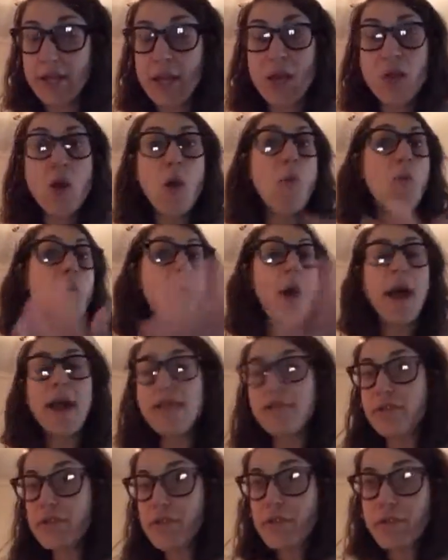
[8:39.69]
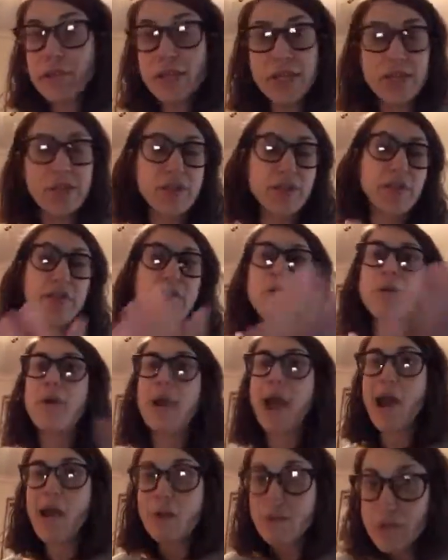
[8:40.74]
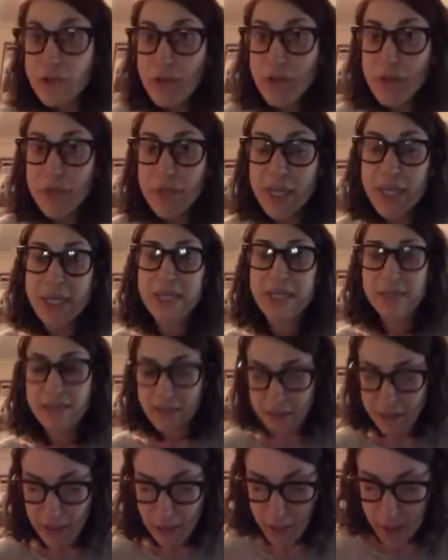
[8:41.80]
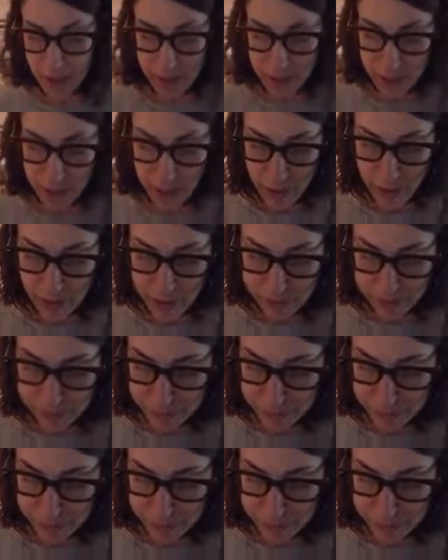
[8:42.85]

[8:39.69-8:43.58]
They know why they're doing this. They know how they're doing this, etc., etc.